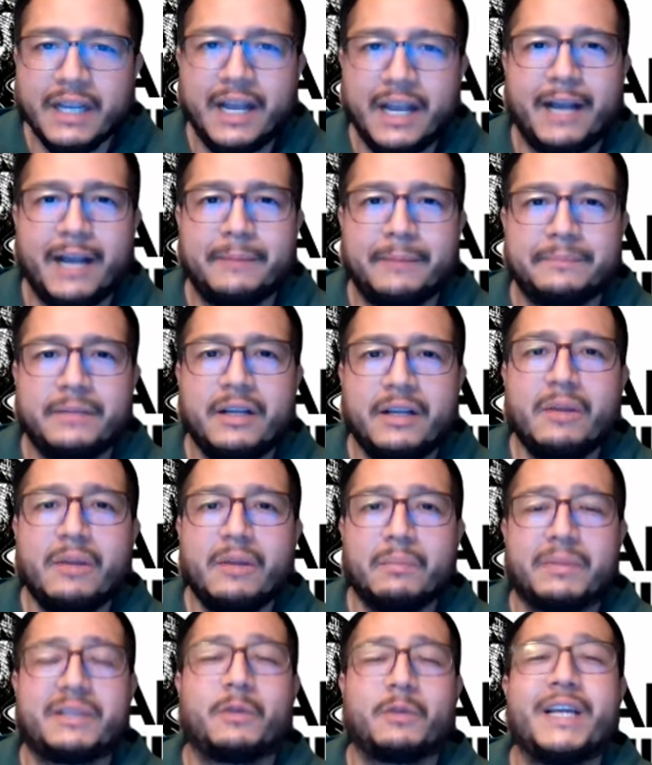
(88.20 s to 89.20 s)

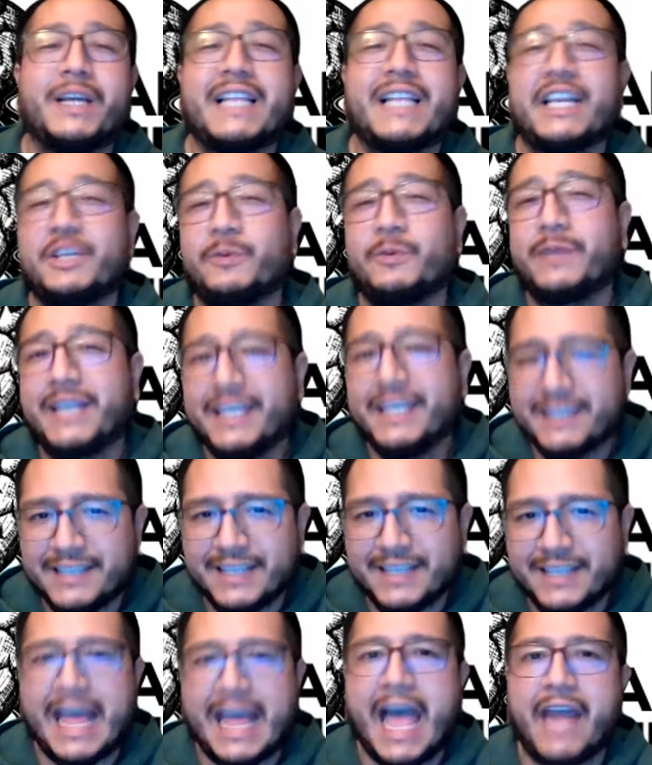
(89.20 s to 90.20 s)
But the way that you get
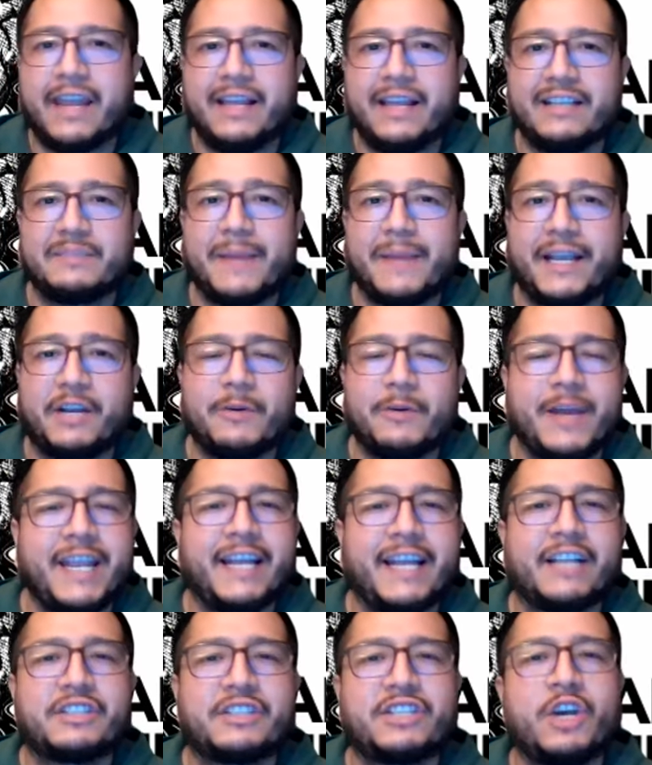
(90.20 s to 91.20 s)
to that is by
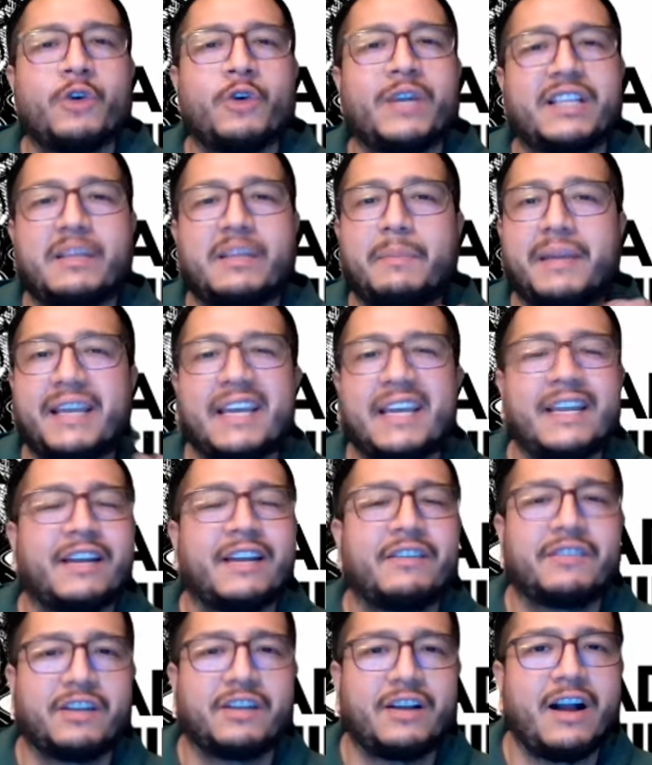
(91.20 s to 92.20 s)
creating a tone at the
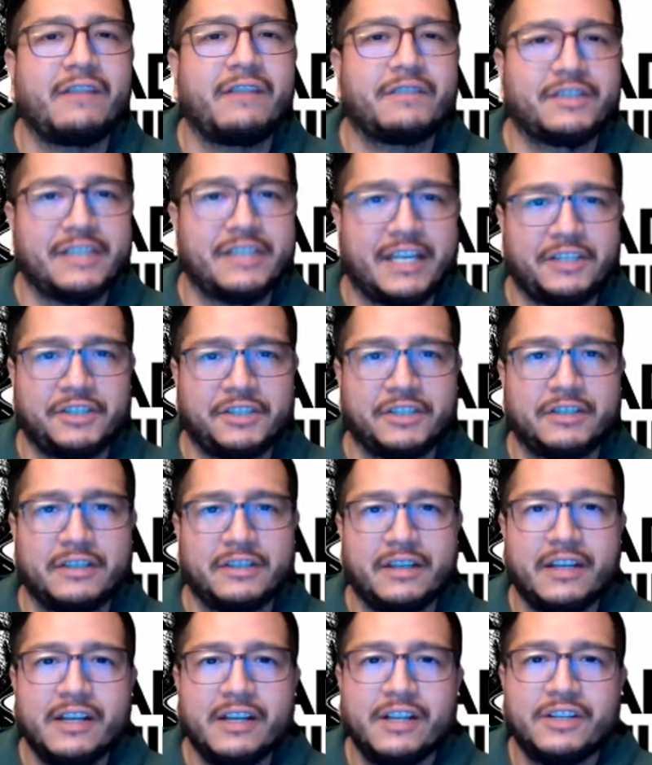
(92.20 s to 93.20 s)
beginning of the conversation.
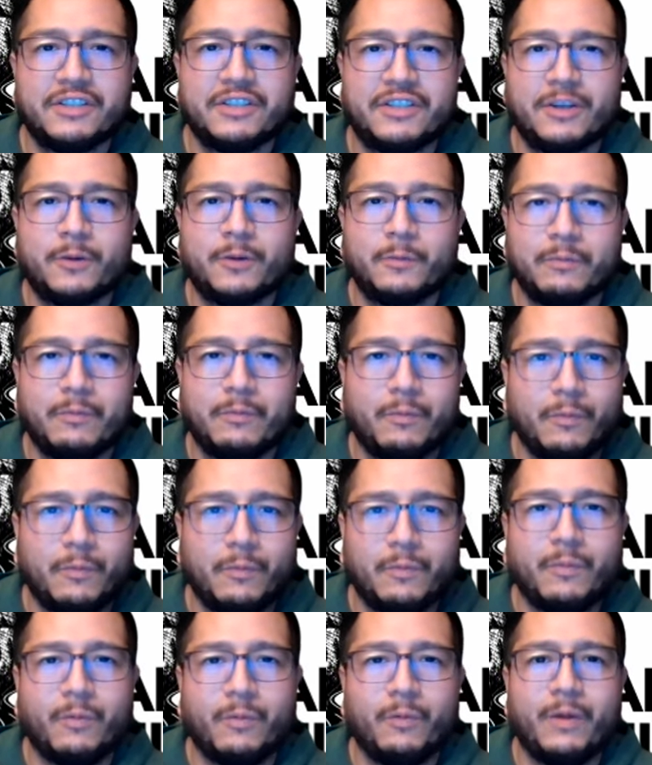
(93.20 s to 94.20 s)
So
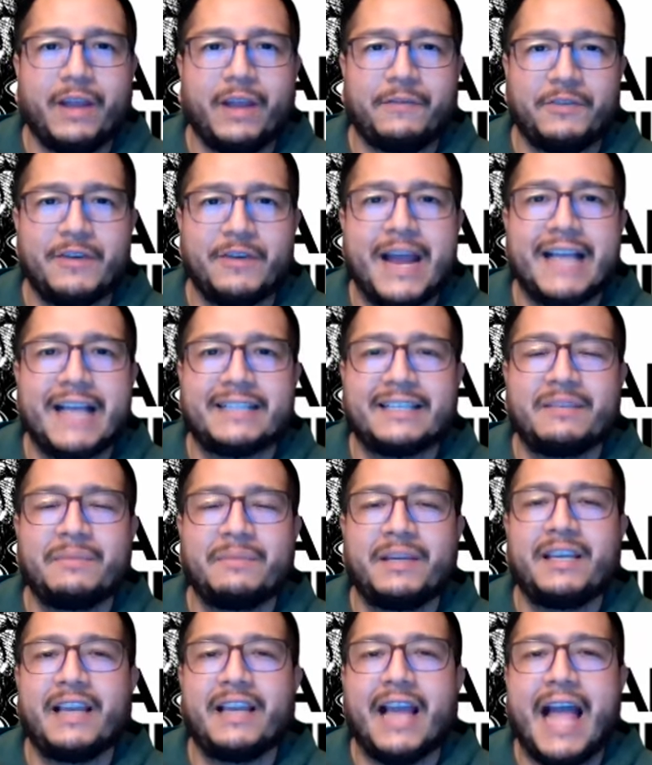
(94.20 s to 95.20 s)
if you're asking
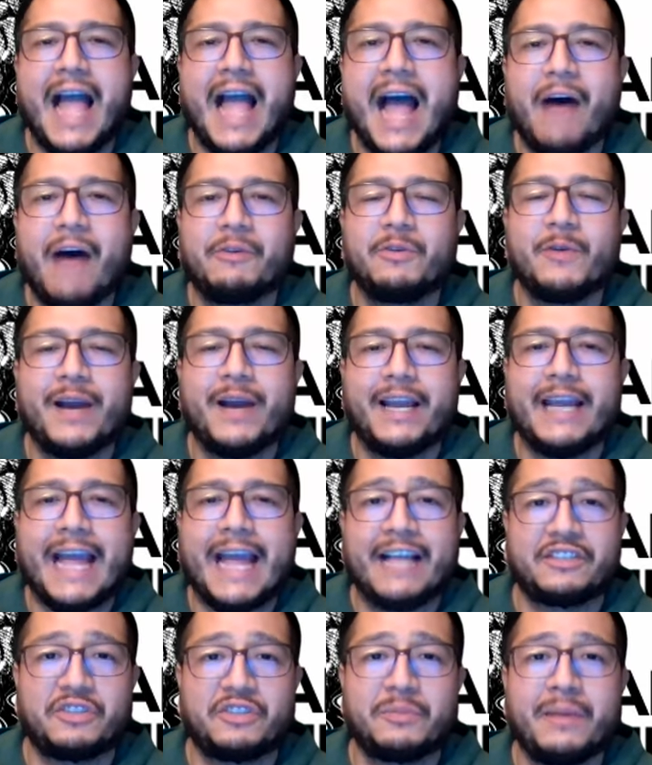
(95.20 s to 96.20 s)
me, how do I
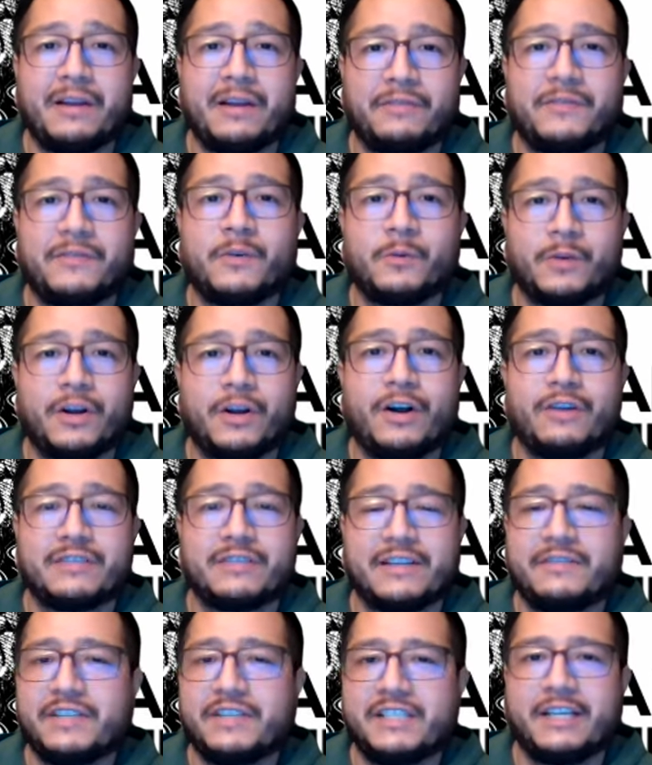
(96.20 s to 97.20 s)
answer my phone
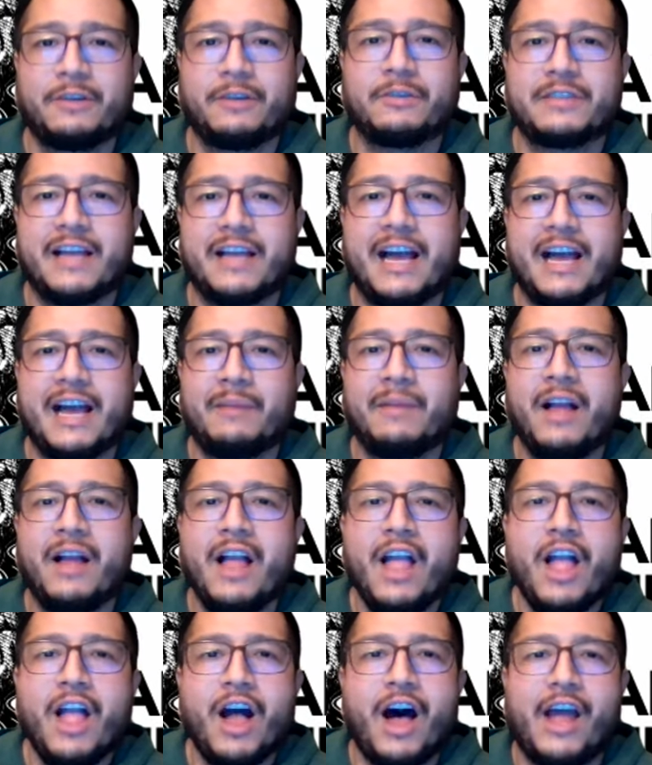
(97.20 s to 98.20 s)
calls every single time?
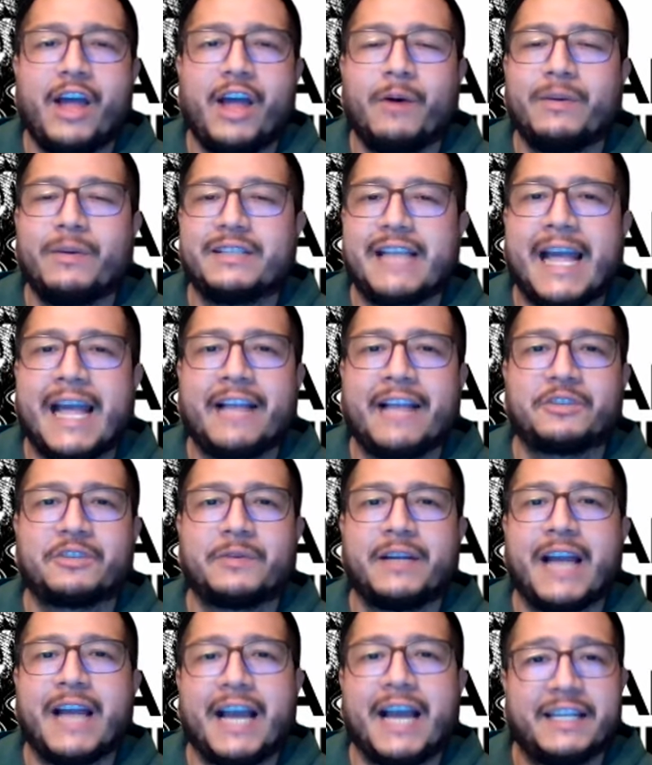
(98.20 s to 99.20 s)
I always
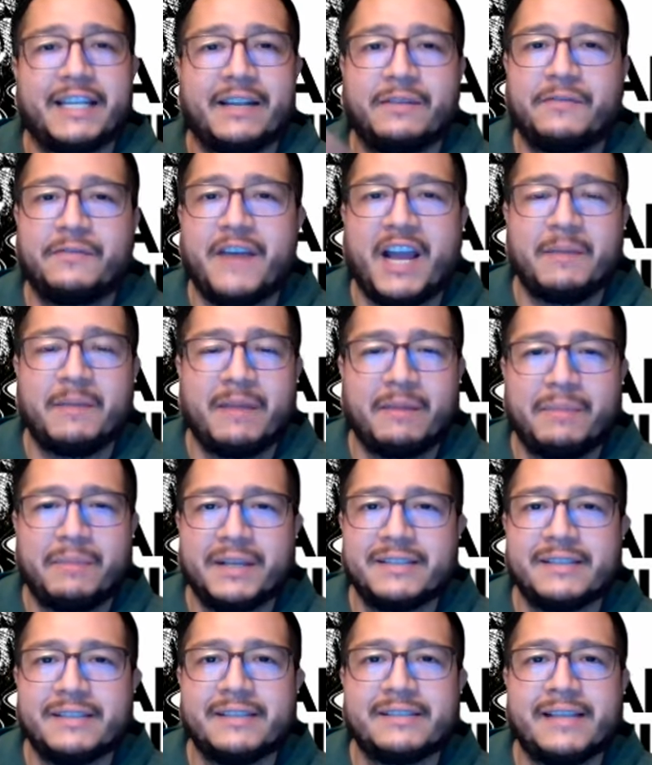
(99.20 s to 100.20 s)
answer it identifying my
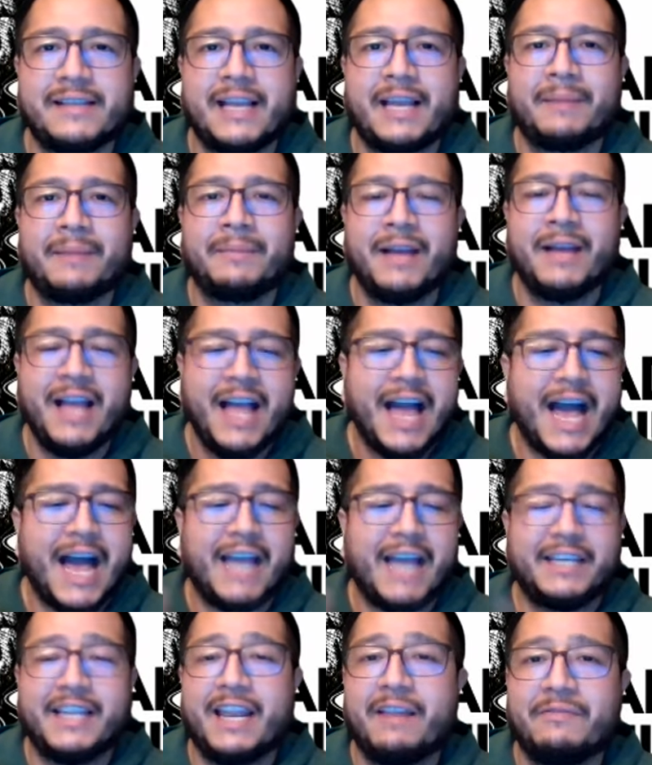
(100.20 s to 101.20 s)
business name,
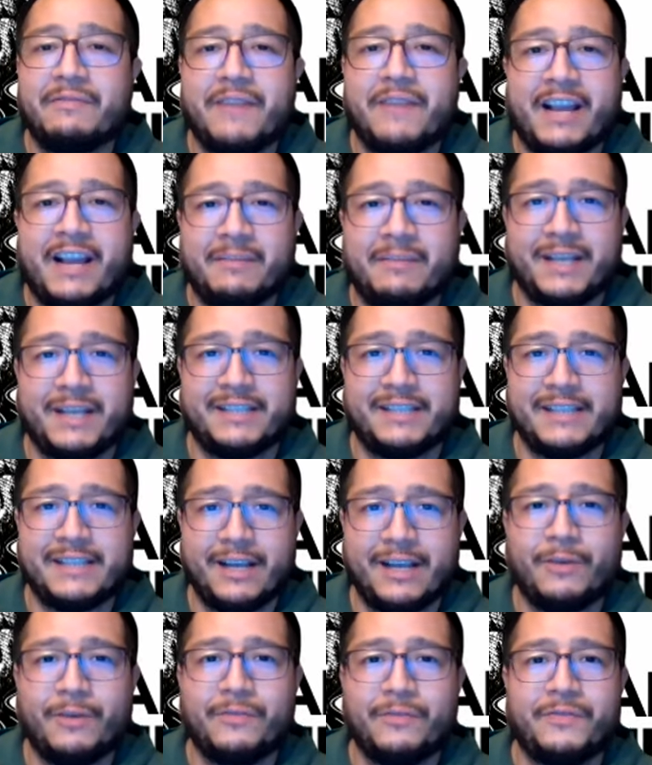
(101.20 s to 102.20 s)
identifying
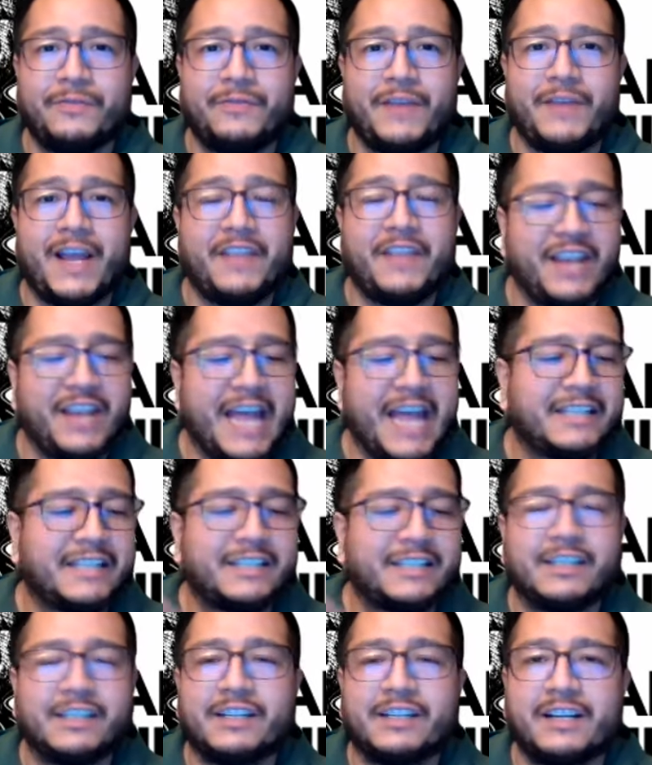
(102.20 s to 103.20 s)
myself, and then
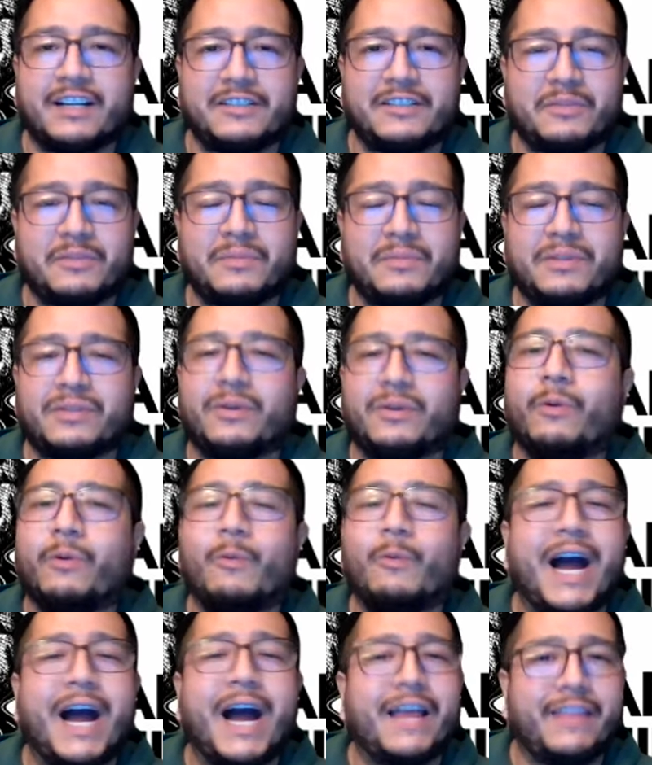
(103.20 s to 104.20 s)
asking the customer
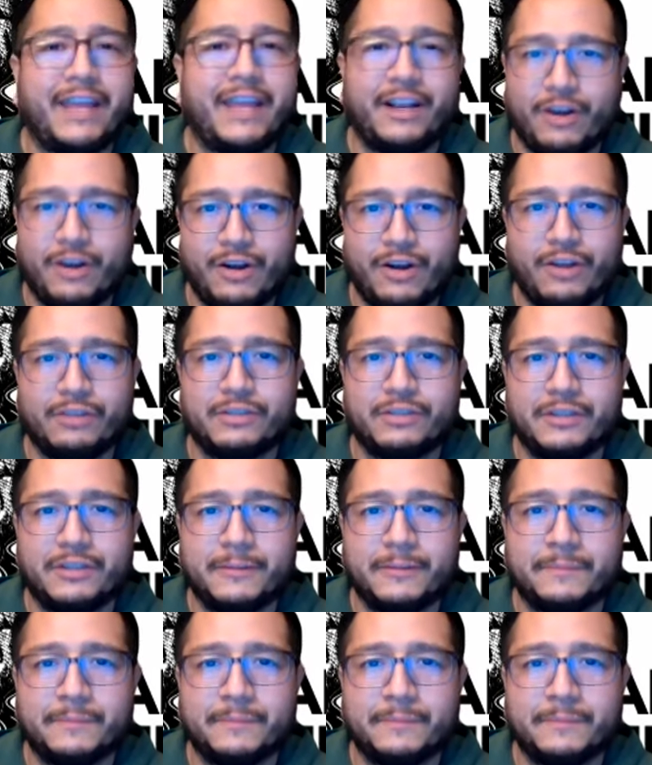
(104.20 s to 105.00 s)
why they called.